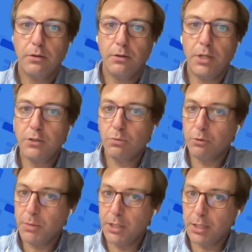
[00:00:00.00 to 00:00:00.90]
This
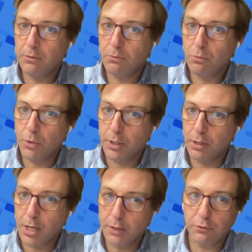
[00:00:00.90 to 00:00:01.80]
would mean that
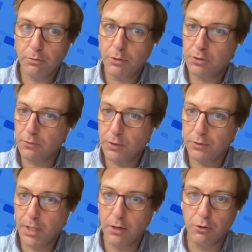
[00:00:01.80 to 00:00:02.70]
when customers of
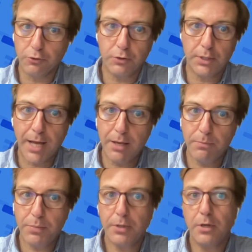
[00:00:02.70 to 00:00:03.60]
these telcos
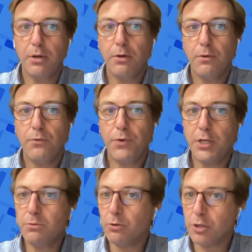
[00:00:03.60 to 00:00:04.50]
type
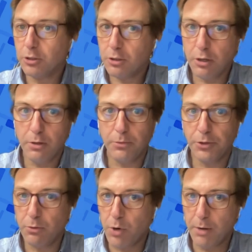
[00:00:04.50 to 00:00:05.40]
facebook.com
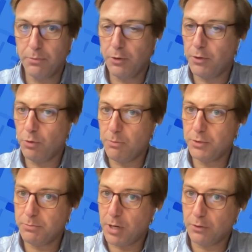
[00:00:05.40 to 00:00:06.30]
on the web
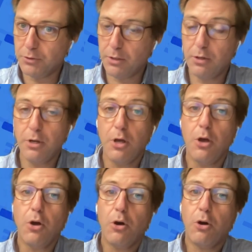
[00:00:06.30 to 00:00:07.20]
browser,
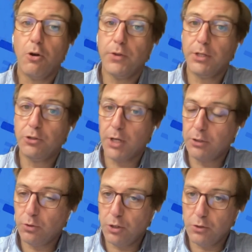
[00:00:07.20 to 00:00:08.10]
or they try
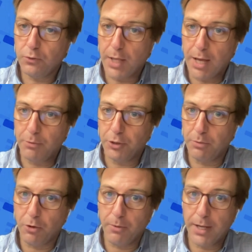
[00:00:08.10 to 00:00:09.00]
to use the app on the
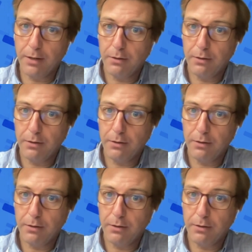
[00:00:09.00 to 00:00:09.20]
mobile,